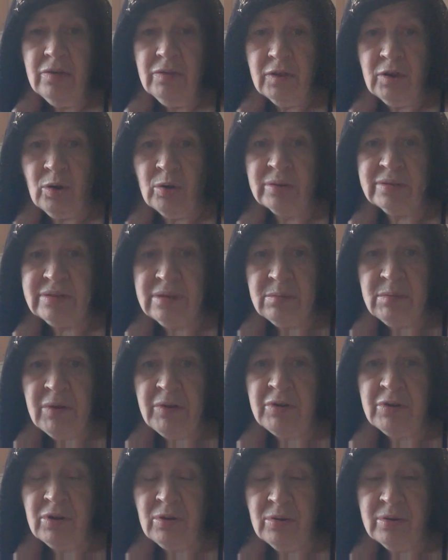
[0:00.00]
the Course in
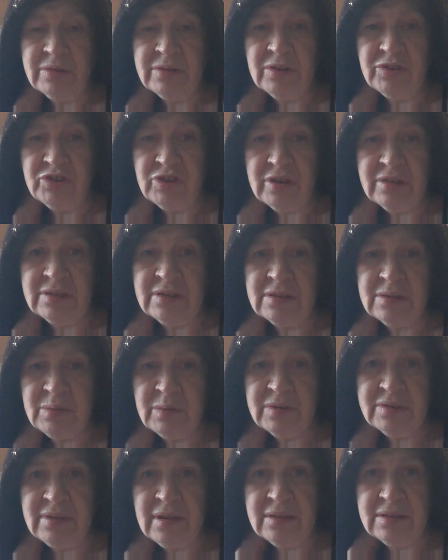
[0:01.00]
Miracles that Jesus
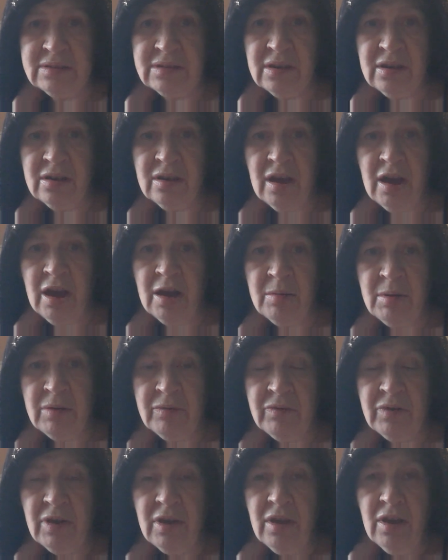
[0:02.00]
was said to